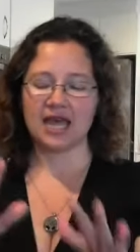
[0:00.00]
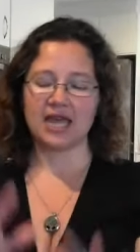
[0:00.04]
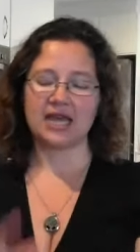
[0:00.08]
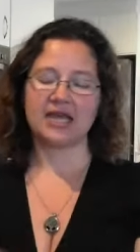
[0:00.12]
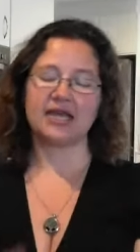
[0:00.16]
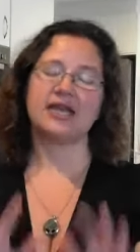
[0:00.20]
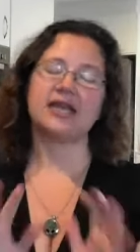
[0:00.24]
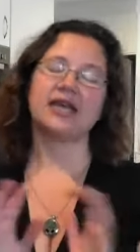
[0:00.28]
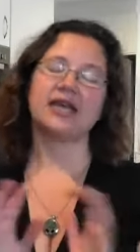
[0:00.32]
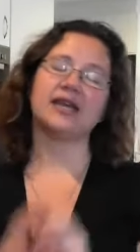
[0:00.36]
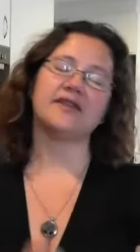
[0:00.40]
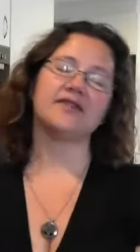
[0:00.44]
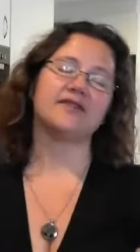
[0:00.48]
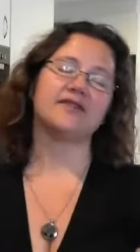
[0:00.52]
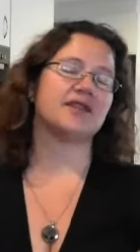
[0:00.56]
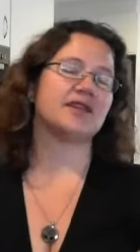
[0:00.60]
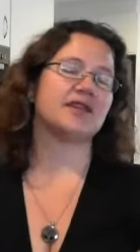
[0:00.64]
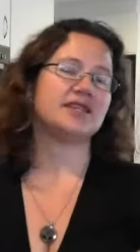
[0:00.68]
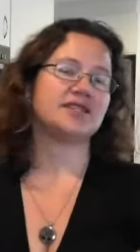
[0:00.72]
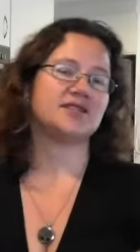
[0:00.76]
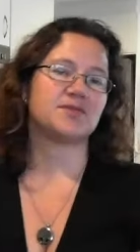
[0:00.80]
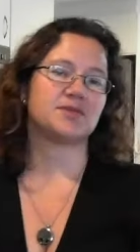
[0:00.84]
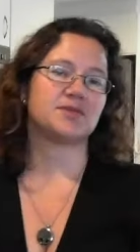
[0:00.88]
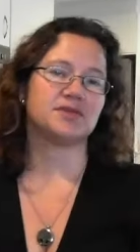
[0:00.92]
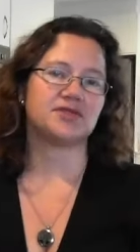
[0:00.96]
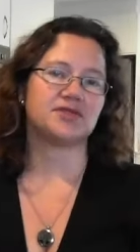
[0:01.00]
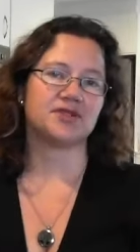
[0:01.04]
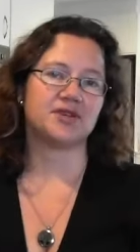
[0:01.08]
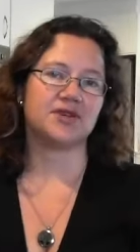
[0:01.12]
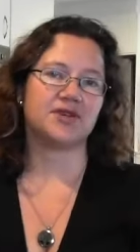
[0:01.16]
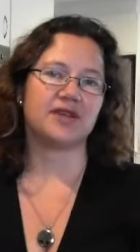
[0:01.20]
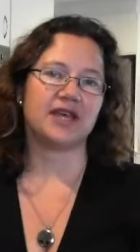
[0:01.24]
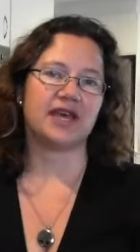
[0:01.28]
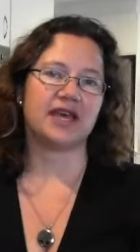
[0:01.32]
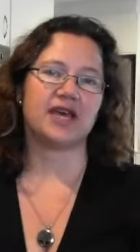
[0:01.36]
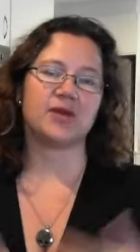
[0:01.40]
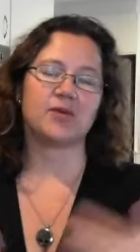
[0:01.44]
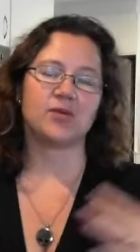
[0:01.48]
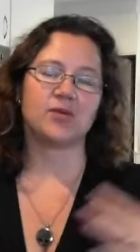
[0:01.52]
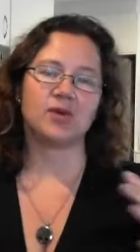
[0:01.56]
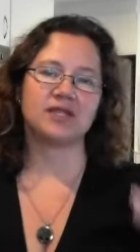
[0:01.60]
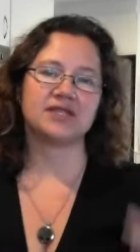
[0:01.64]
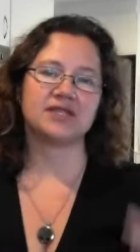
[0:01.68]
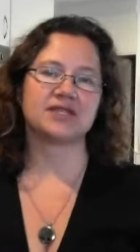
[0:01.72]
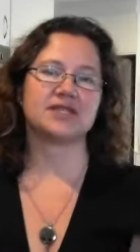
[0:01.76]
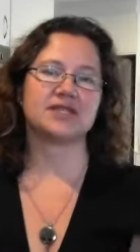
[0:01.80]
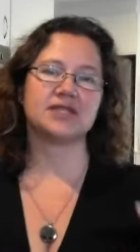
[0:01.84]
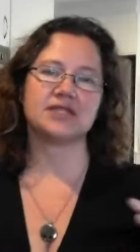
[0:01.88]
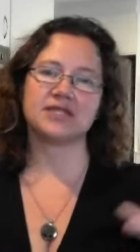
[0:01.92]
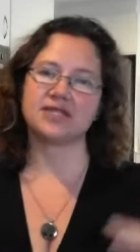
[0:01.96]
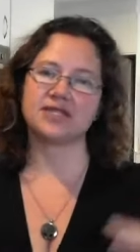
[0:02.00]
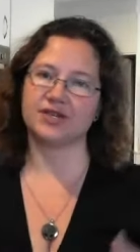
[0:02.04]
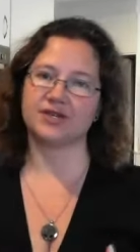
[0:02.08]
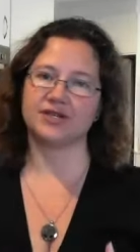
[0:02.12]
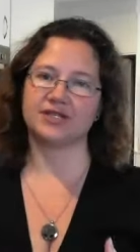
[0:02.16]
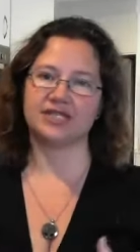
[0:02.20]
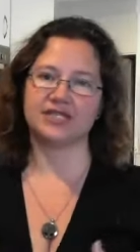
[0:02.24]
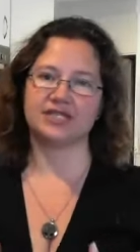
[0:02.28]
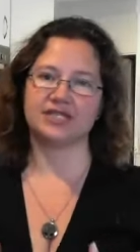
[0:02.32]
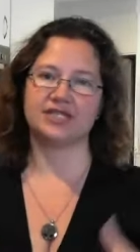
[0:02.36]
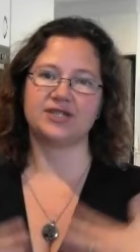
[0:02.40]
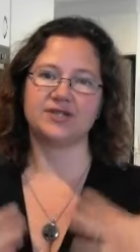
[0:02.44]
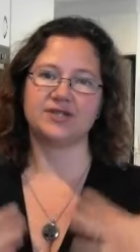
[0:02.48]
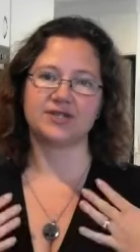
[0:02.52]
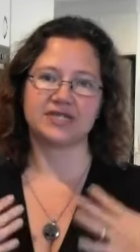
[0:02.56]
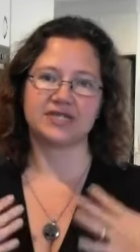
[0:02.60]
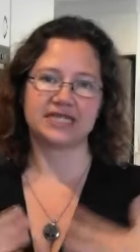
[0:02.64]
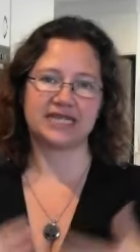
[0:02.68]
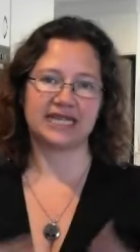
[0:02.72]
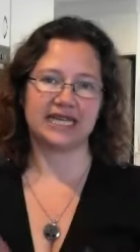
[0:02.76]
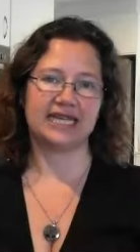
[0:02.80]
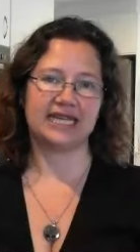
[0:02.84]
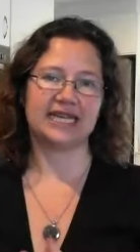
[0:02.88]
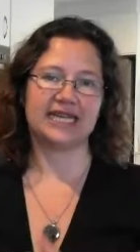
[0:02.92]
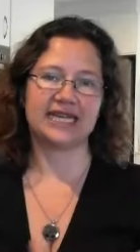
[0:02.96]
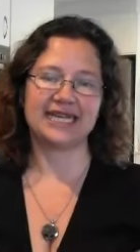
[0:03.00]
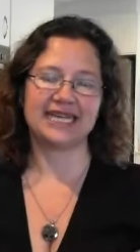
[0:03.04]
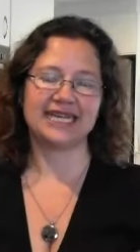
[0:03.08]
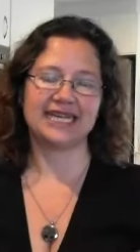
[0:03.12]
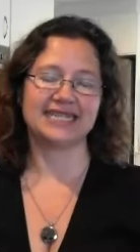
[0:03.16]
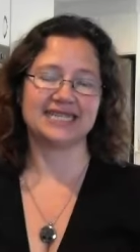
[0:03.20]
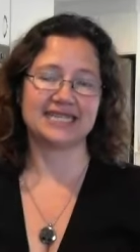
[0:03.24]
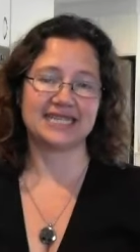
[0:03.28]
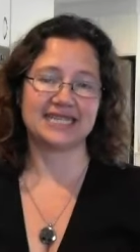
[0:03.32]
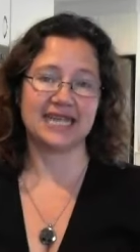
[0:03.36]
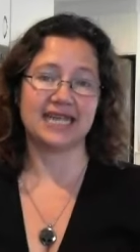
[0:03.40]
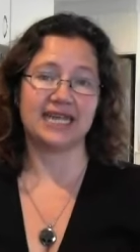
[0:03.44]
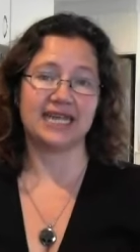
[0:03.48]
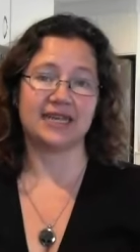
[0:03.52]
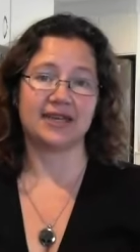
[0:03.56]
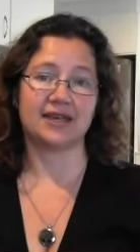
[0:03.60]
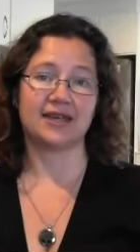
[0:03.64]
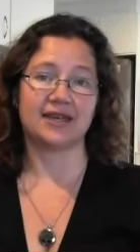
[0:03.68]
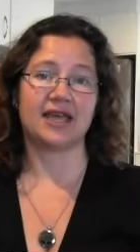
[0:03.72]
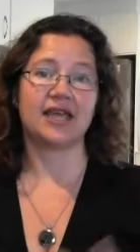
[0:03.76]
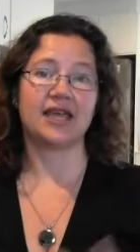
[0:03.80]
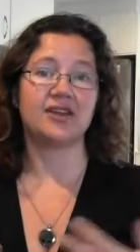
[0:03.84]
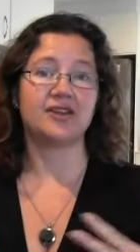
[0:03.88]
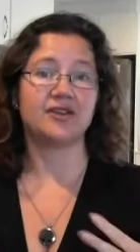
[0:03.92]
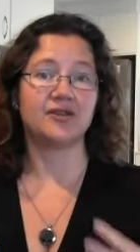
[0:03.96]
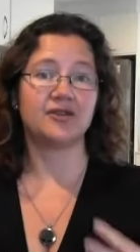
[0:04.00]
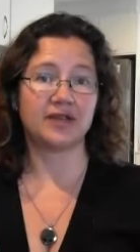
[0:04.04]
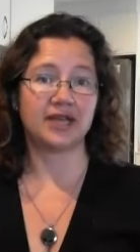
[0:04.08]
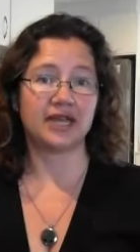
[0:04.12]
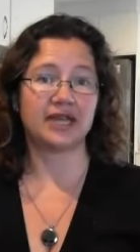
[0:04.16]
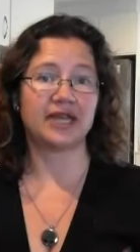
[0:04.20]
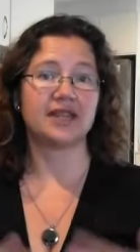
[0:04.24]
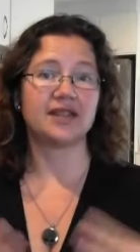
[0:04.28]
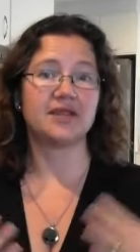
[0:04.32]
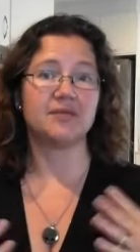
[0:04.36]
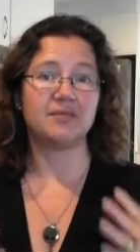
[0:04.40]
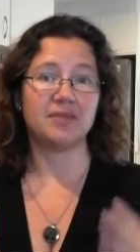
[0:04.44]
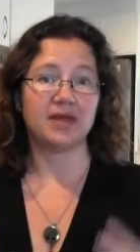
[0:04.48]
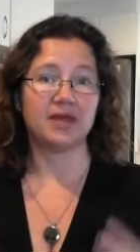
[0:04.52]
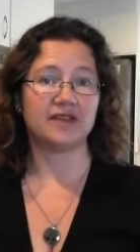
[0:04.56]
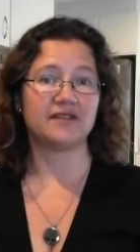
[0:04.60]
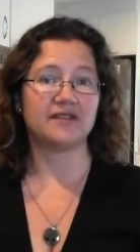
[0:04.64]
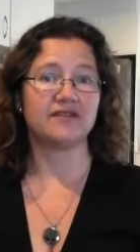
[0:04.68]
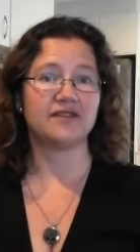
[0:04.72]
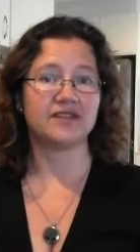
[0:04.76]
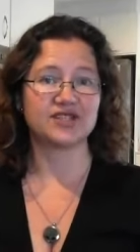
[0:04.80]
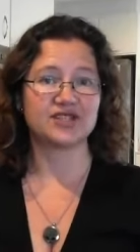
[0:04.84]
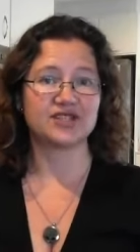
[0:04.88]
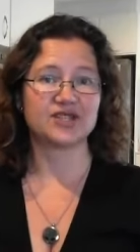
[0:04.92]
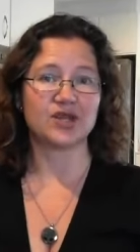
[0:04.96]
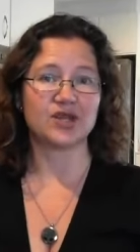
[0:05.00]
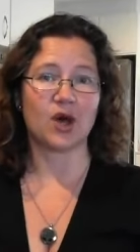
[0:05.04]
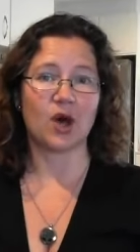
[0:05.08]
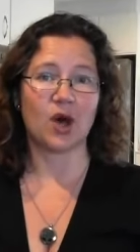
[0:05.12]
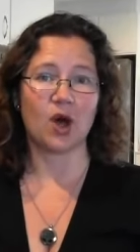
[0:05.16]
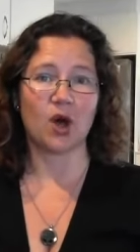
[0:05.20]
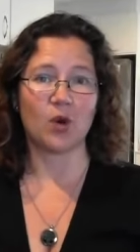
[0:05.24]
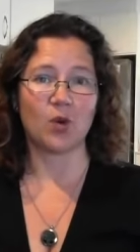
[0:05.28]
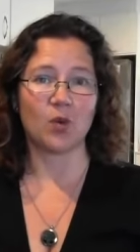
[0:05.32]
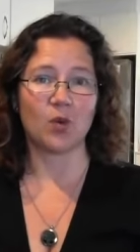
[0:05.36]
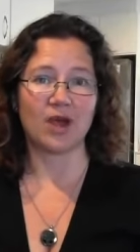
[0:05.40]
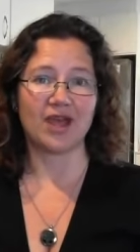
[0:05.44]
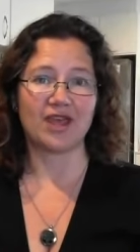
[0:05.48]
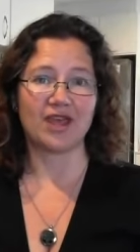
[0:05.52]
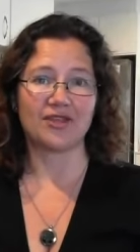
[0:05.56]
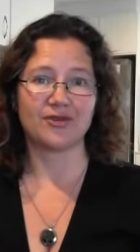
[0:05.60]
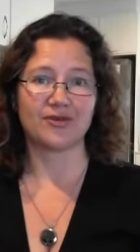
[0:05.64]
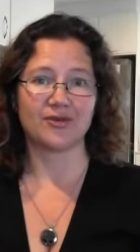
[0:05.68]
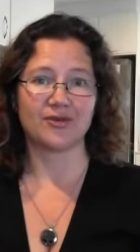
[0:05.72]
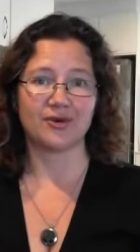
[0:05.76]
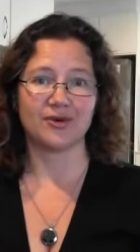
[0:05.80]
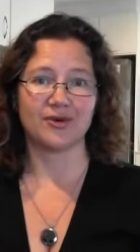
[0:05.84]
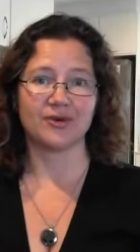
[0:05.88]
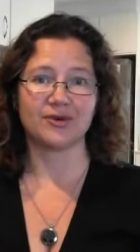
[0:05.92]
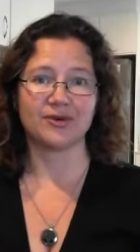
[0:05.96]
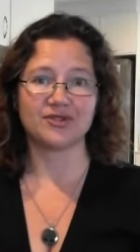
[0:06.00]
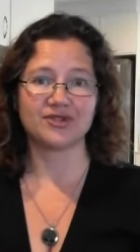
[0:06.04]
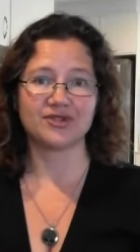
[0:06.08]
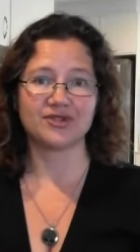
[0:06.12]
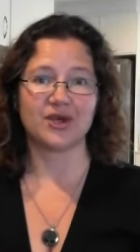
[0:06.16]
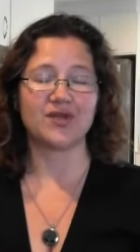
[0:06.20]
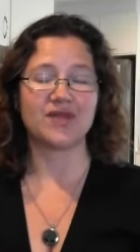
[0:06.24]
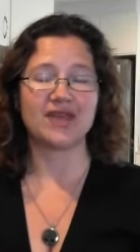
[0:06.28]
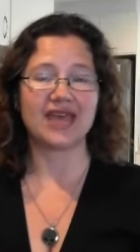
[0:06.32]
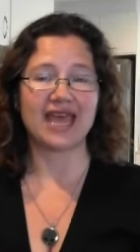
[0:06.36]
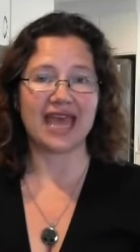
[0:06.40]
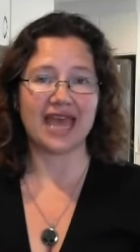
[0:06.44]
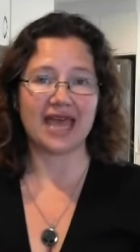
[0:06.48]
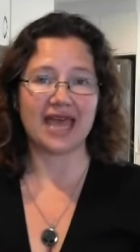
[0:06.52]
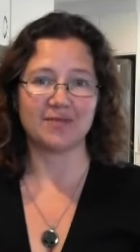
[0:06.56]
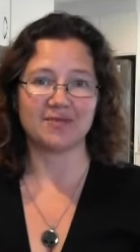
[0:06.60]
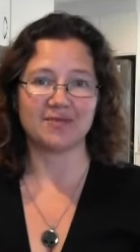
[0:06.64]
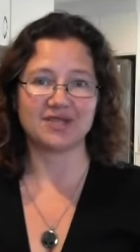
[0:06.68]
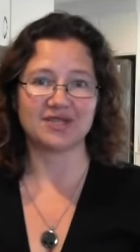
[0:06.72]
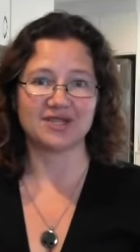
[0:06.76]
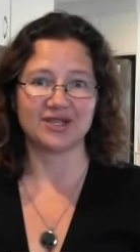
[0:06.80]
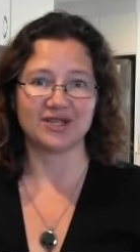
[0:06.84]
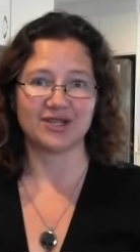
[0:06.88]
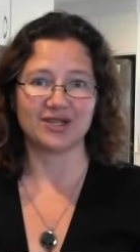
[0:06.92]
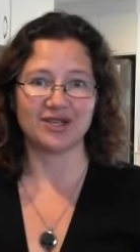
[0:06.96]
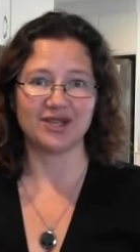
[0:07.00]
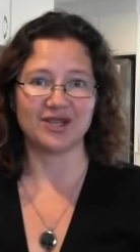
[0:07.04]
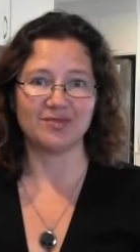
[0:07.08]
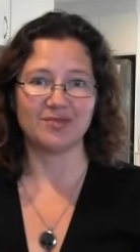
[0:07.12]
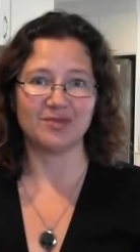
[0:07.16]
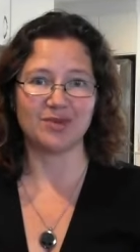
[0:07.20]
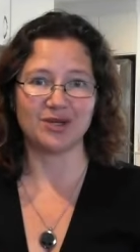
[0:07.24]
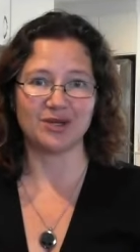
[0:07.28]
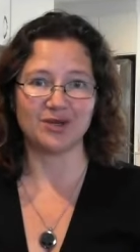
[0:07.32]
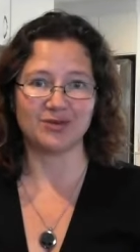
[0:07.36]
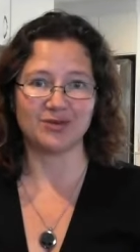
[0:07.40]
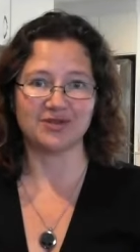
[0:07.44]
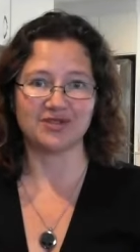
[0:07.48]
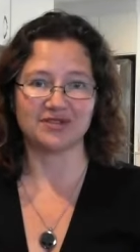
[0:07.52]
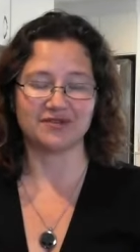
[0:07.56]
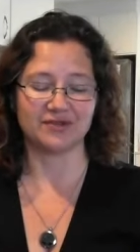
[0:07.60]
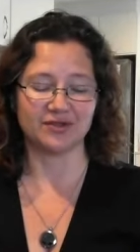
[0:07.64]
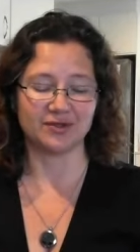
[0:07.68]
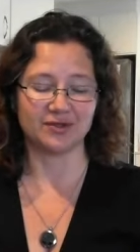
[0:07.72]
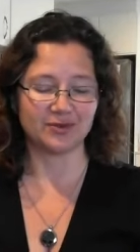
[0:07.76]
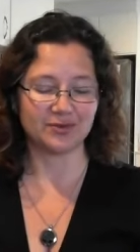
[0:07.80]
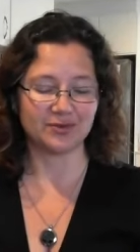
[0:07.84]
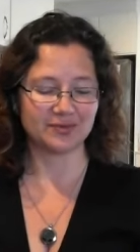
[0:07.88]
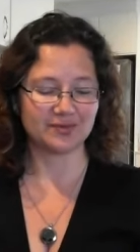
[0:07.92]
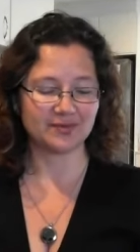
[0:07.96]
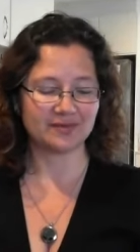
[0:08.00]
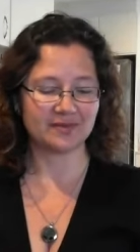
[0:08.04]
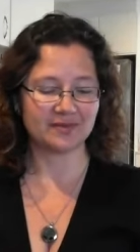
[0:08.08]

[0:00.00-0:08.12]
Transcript: None of these will do that. Once it's soaked into your skin, it's in, and you're getting the benefits the whole way through. So they're absolutely beautiful.